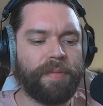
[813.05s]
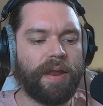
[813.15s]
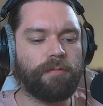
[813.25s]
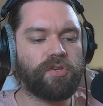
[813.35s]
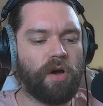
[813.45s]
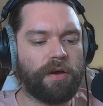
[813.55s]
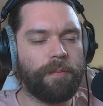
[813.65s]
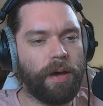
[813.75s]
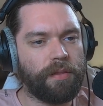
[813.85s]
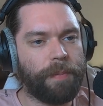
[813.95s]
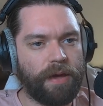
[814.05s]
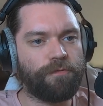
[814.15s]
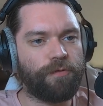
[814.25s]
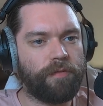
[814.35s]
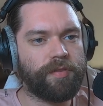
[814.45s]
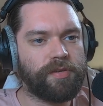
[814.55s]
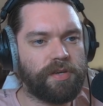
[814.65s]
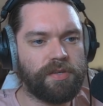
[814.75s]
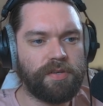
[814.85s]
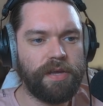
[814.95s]
And I was talking about the band Forever the
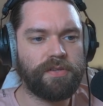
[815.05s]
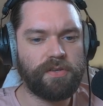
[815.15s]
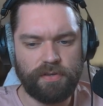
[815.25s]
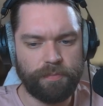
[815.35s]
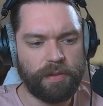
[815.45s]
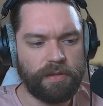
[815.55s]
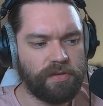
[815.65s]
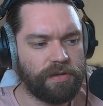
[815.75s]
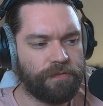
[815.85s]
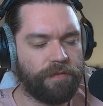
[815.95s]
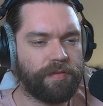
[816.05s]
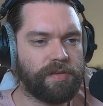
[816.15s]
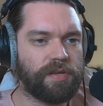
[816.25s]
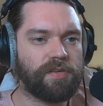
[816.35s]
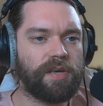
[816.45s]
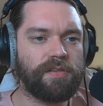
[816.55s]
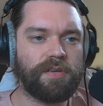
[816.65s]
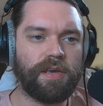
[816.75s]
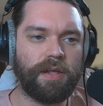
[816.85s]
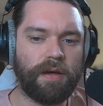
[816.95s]
Sickest Kids, because I've been listening to Forever the Sickest Kids
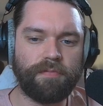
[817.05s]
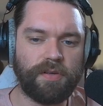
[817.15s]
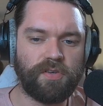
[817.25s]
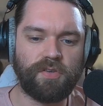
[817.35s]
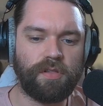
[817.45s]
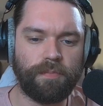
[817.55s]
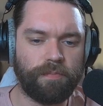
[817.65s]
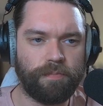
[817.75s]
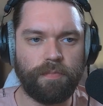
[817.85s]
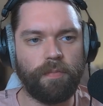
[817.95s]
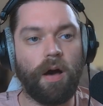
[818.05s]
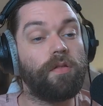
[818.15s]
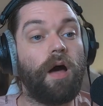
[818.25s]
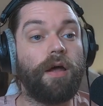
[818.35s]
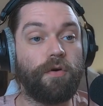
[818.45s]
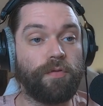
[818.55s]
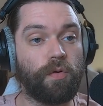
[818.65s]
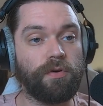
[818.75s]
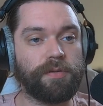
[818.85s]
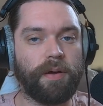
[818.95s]
again. I've listened to them a lot over the
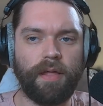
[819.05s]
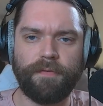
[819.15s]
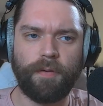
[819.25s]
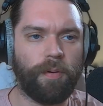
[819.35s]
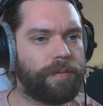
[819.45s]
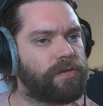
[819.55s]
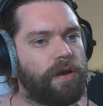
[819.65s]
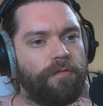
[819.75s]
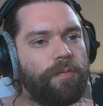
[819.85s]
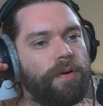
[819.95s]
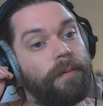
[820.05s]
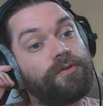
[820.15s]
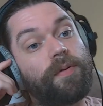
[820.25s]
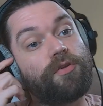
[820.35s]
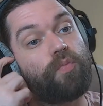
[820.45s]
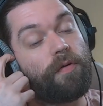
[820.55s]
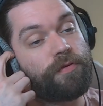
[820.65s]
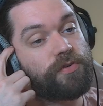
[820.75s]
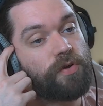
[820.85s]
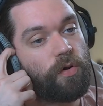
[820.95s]
course of my life. I probably discovered them when I was around 12
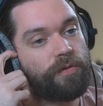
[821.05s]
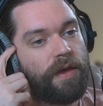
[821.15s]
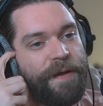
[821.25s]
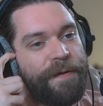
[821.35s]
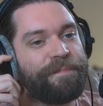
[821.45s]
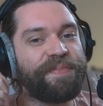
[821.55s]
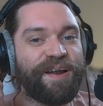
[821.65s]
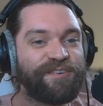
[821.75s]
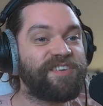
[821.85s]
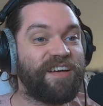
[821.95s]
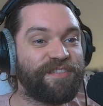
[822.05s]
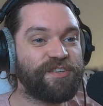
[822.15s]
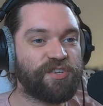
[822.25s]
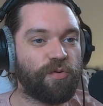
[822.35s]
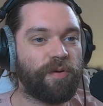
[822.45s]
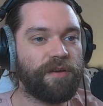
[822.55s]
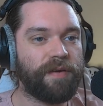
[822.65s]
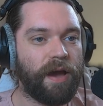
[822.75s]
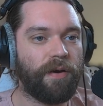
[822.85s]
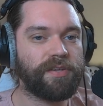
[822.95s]
years old. And I was telling the story of
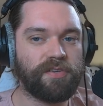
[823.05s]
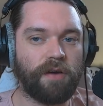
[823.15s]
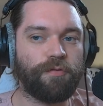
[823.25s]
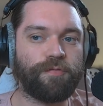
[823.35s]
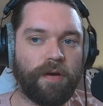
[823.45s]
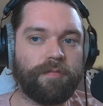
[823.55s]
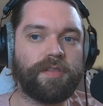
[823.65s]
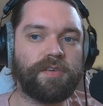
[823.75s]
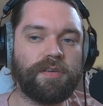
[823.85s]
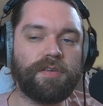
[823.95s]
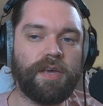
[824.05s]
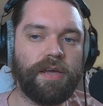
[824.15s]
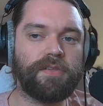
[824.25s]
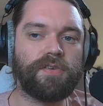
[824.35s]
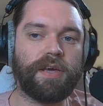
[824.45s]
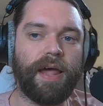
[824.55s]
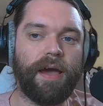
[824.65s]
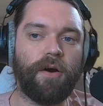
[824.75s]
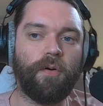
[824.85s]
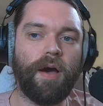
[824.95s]
how I discovered Forever the Sickest Kids and
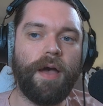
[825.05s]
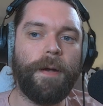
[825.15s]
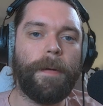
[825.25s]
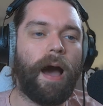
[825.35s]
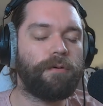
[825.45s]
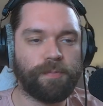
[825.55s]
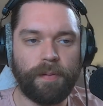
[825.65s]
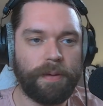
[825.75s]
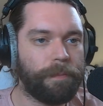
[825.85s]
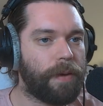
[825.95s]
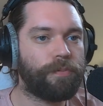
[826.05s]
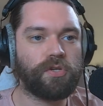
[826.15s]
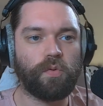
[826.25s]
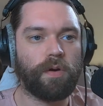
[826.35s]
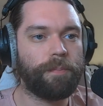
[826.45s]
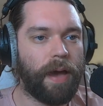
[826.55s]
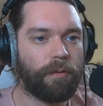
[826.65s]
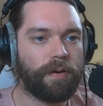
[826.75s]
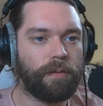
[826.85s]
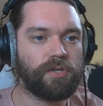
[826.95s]
how I was playing MapleStory back
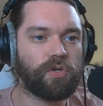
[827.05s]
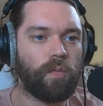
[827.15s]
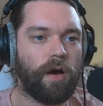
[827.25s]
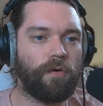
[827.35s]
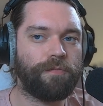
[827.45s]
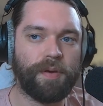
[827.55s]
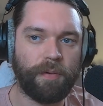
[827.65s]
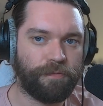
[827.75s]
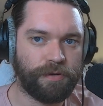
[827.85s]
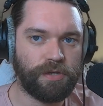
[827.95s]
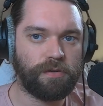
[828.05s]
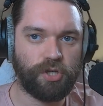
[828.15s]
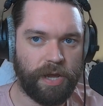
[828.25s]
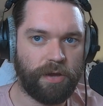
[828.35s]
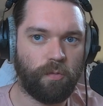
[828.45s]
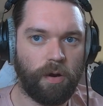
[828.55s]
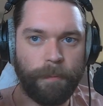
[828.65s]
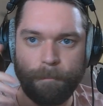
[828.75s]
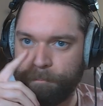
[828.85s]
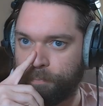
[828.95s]
when I was 12. Me and my friend Jake
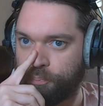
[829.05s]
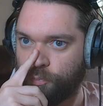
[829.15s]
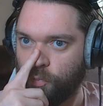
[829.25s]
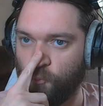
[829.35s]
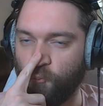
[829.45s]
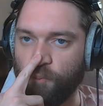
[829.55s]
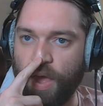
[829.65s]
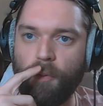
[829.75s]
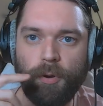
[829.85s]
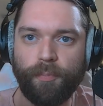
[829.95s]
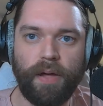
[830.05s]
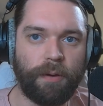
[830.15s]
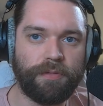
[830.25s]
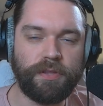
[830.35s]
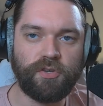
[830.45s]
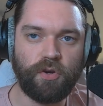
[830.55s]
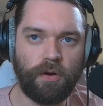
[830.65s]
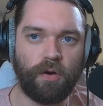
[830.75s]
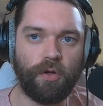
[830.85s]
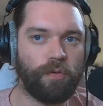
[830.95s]
were. And we were playing with this
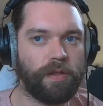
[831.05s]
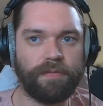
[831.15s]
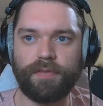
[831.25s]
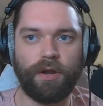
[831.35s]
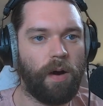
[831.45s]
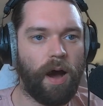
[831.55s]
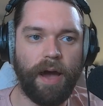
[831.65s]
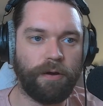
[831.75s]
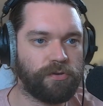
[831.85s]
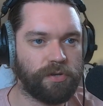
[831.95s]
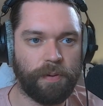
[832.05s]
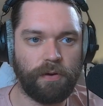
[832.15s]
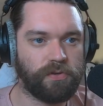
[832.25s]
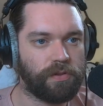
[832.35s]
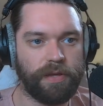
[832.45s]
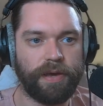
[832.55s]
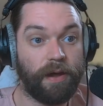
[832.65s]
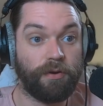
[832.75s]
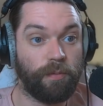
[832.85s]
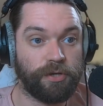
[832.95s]
girl who lived in Ohio, supposedly. I
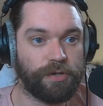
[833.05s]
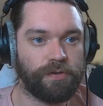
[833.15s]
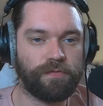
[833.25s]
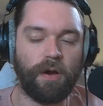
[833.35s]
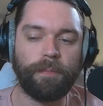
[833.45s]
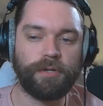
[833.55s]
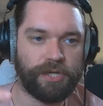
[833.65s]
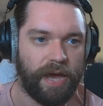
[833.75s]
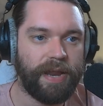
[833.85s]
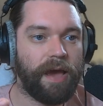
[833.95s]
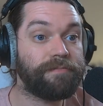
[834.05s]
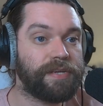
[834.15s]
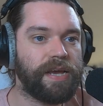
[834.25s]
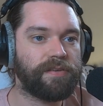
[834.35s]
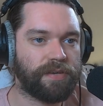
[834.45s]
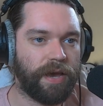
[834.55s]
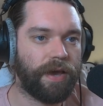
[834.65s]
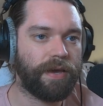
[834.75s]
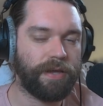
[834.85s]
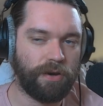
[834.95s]
don't know where she was from, but she had
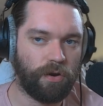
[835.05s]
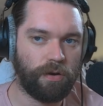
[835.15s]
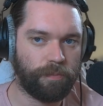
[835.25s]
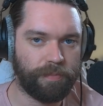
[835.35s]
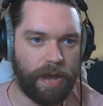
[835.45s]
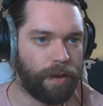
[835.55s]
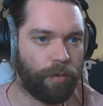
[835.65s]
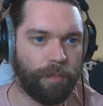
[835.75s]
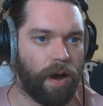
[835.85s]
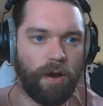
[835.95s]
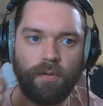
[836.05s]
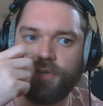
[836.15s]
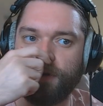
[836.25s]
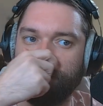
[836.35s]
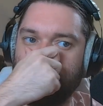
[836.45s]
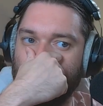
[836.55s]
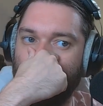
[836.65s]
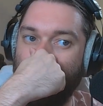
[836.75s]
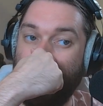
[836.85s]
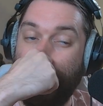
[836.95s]
FTSK in her name or bio or something.
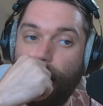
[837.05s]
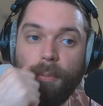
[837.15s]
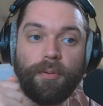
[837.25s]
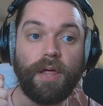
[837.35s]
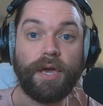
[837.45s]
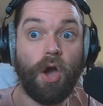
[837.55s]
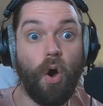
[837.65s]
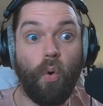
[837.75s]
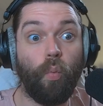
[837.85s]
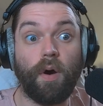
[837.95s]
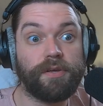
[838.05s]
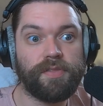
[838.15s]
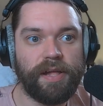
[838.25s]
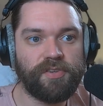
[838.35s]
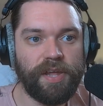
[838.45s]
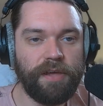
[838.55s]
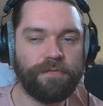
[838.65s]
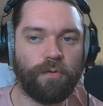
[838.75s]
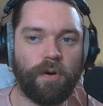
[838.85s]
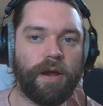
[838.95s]
And we were like, what does that stand
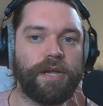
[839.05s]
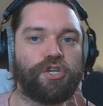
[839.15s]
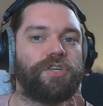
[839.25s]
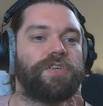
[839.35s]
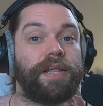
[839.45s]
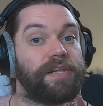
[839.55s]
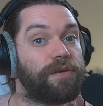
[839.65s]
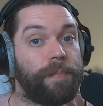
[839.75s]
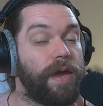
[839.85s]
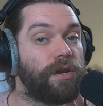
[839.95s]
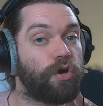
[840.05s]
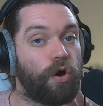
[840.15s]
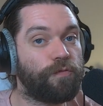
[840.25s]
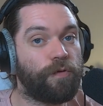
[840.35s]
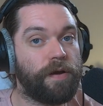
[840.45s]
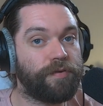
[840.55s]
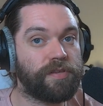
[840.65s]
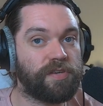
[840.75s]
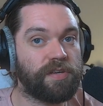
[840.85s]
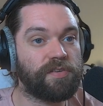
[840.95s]
for? And she said, it's a band called Forever the
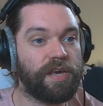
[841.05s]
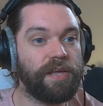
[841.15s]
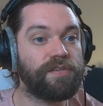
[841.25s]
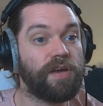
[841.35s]
Sickest Kids.